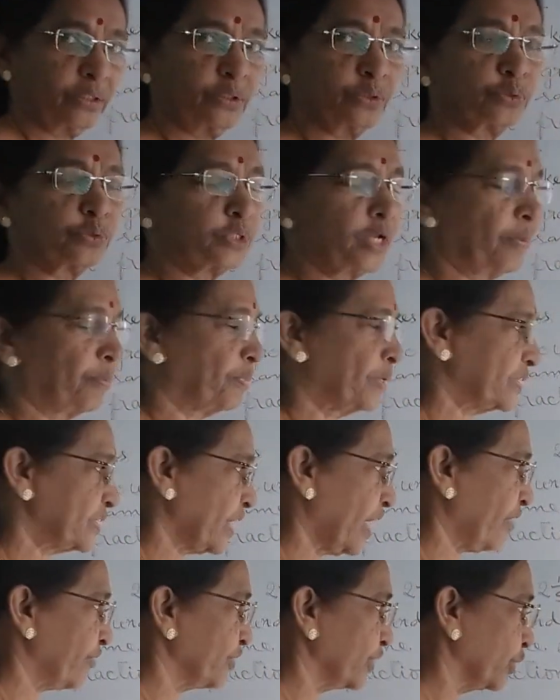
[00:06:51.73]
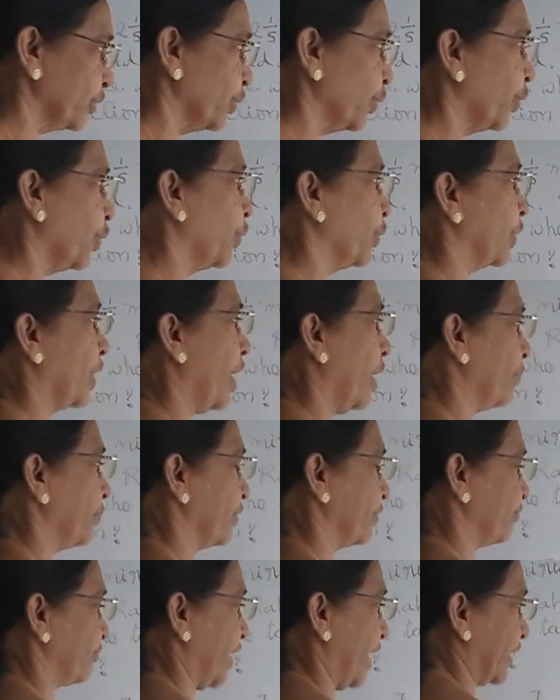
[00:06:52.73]
two numbers having no
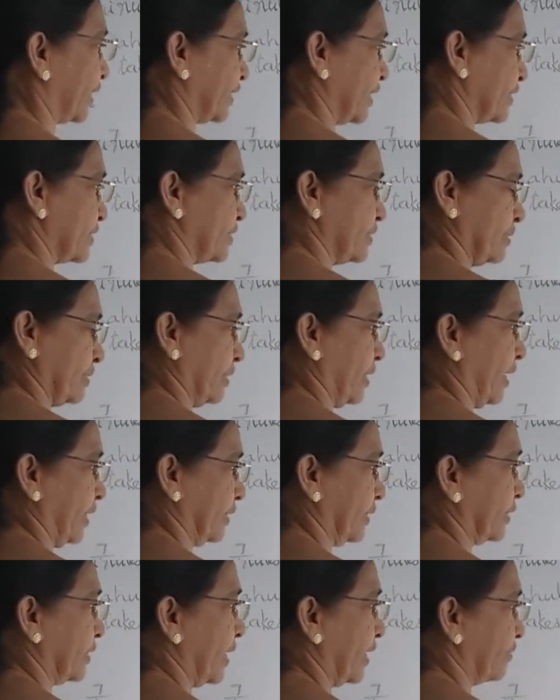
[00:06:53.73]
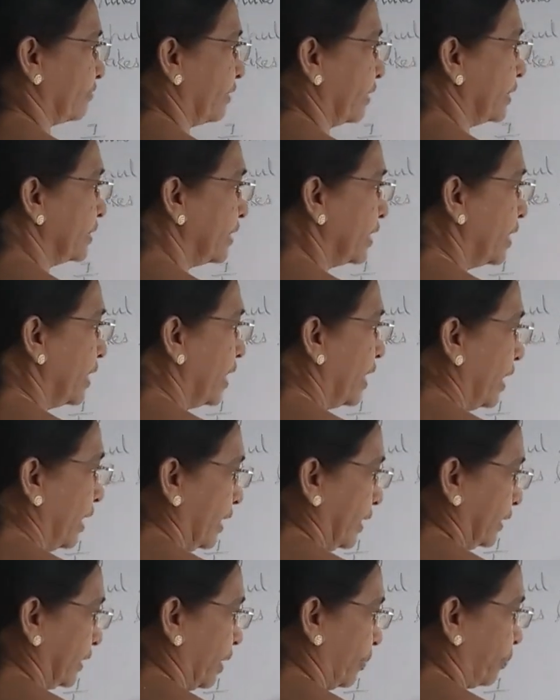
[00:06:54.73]
common factors other than 1.
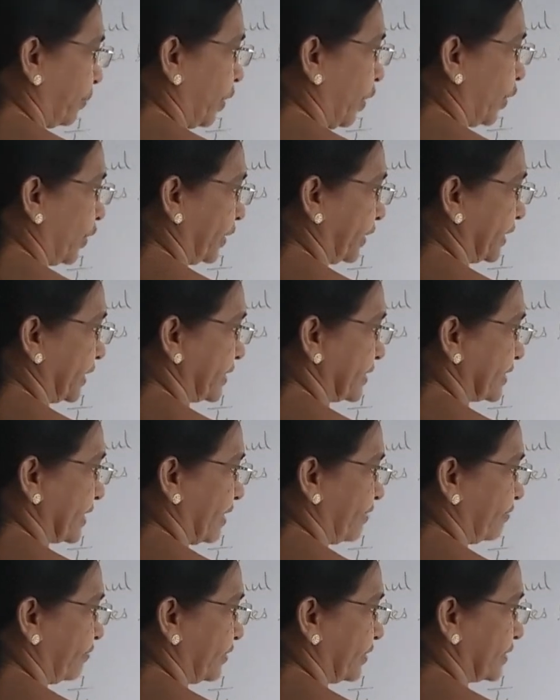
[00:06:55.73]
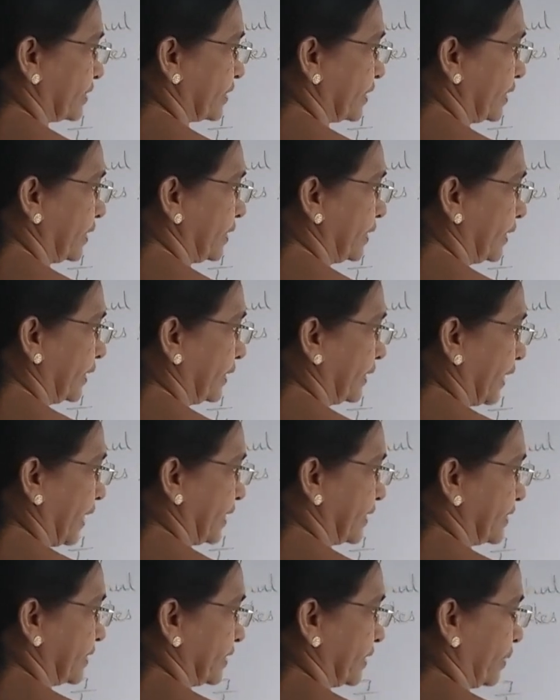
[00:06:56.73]
The product itself is the
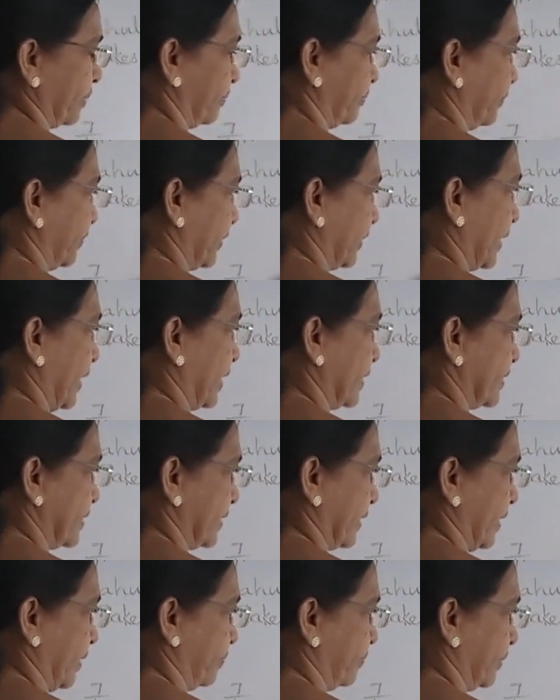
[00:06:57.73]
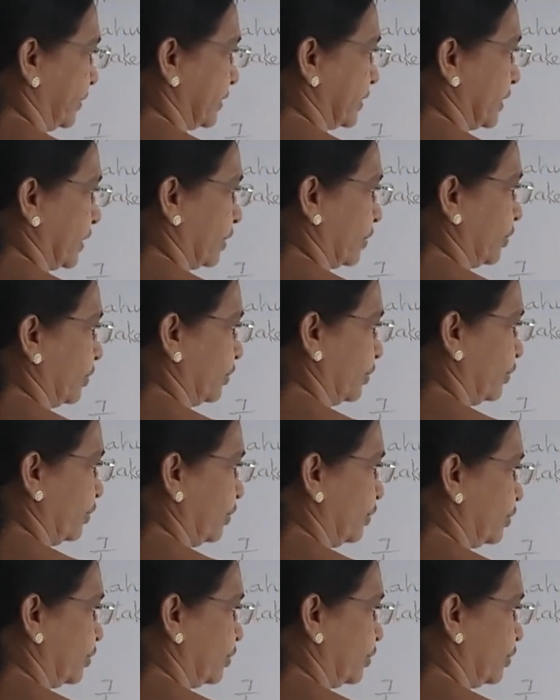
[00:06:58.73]
LCM. LCM is equal to